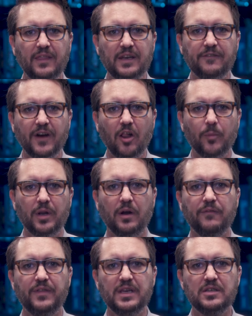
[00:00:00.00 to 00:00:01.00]
in the development
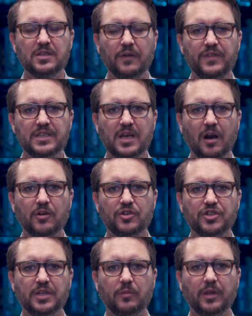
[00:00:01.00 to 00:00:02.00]
of these of these
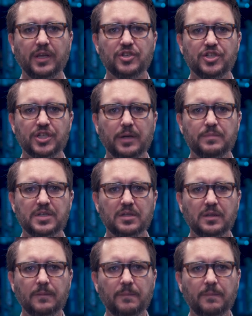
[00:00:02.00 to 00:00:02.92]
characters and their relationships.